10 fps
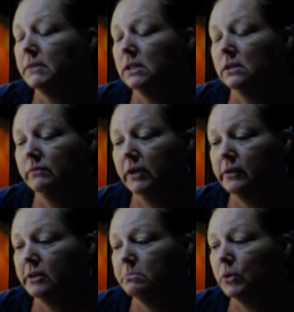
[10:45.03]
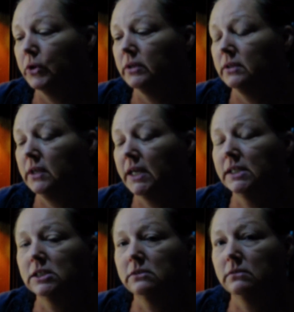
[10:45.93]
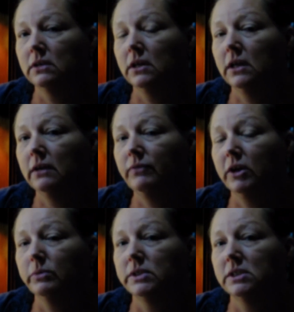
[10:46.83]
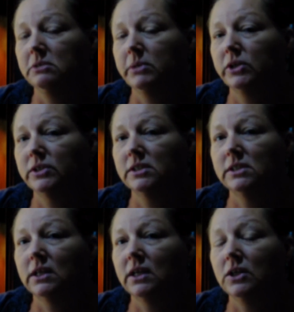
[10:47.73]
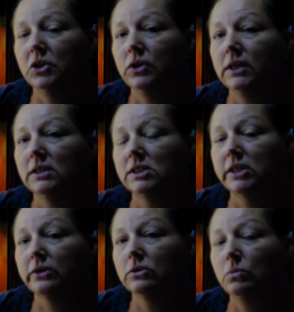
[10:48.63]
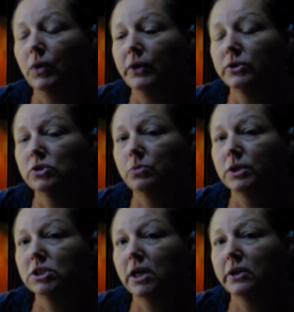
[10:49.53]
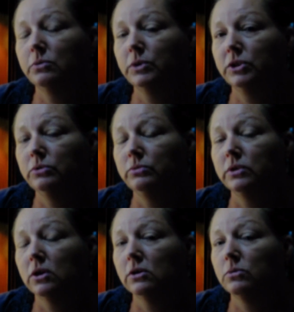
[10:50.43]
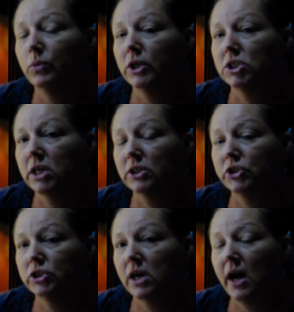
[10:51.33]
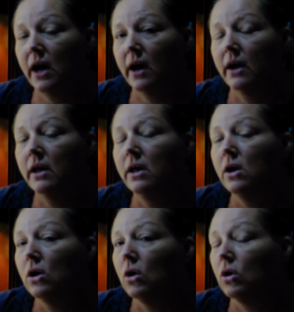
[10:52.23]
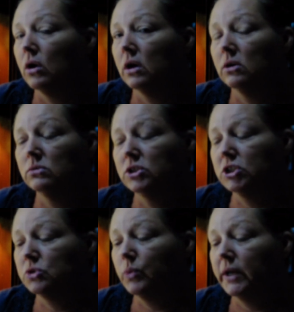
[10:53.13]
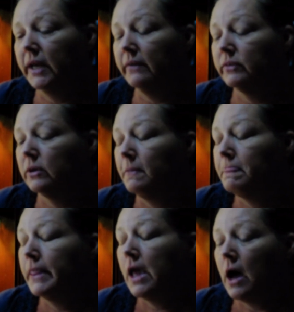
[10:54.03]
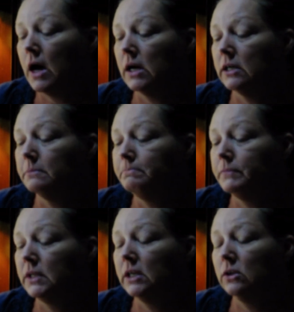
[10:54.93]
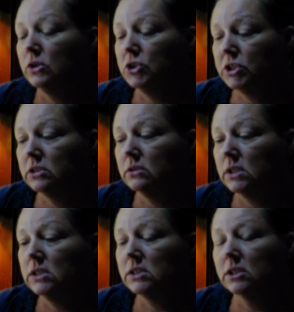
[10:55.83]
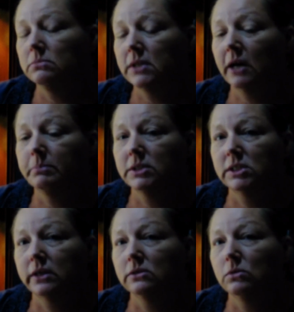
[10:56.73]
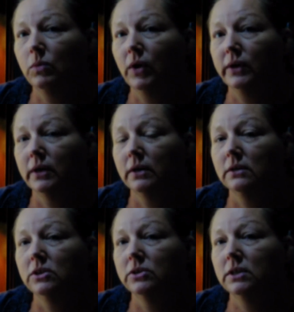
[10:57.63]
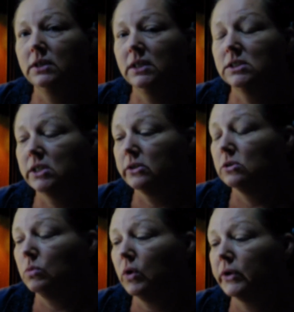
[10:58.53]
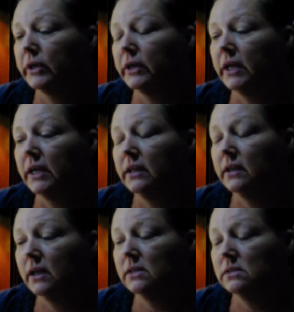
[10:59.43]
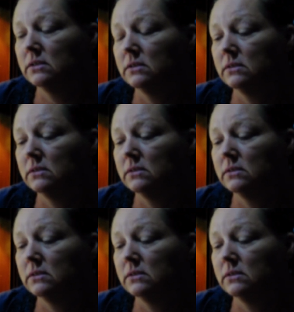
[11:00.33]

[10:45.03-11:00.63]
very important, is if there was an emergency and you needed sterile water to wash out a wound or wash out your eye or just whatever. You still need some type of sterile water. You're going to need sterile water in